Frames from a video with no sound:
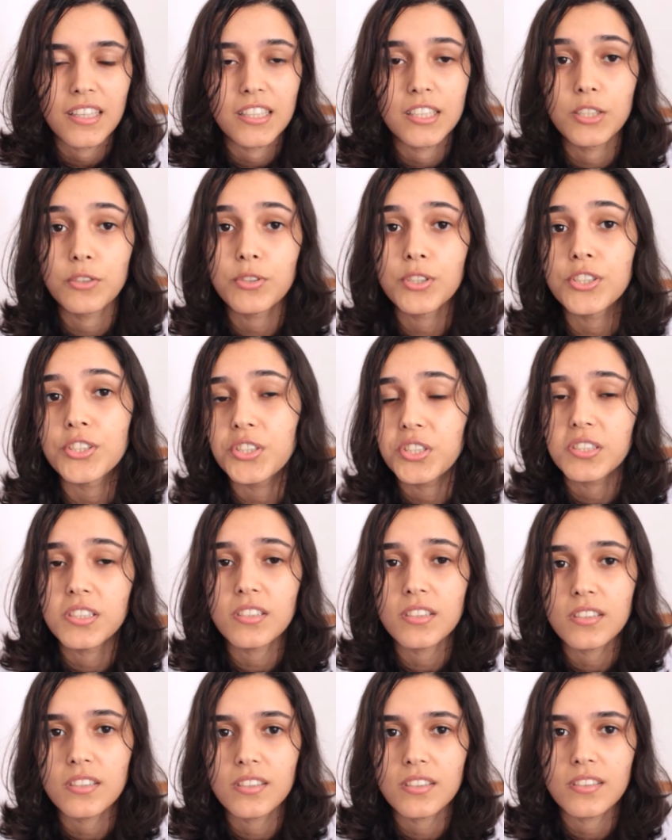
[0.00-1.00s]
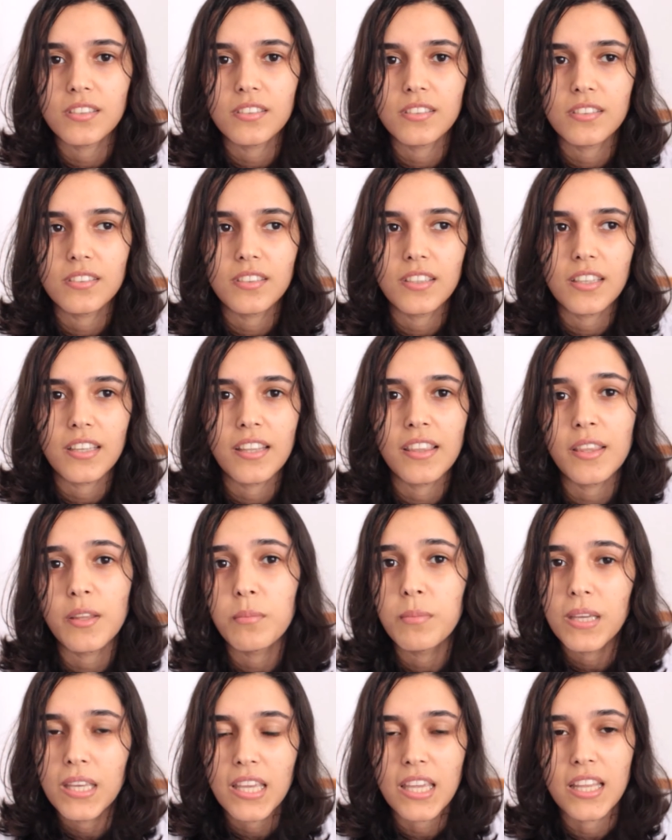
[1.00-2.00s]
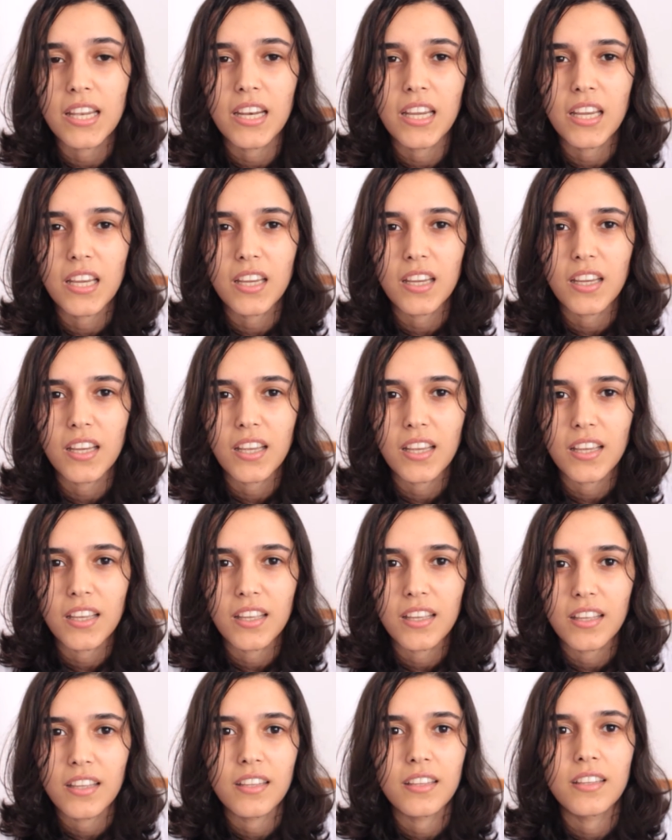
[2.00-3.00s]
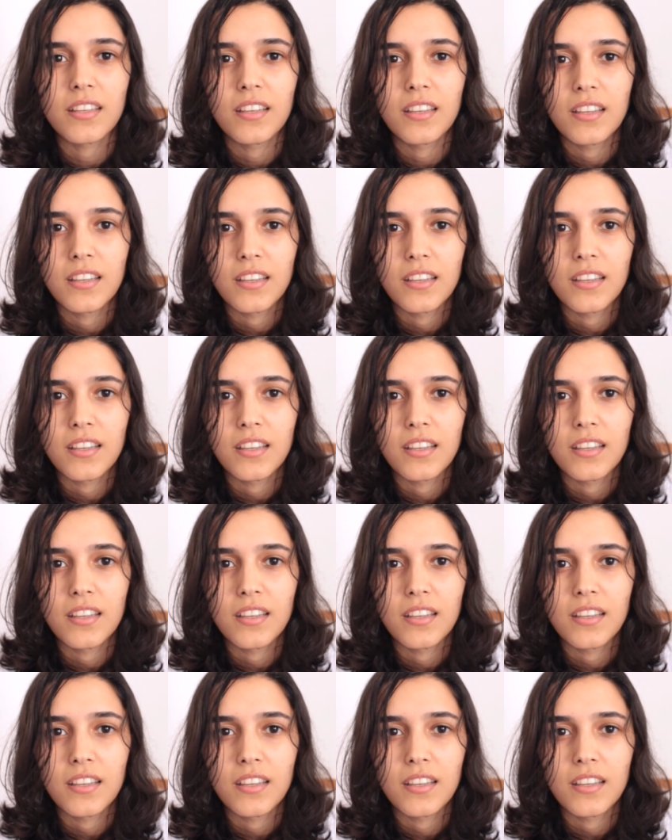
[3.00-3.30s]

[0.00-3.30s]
they were just in the beginning and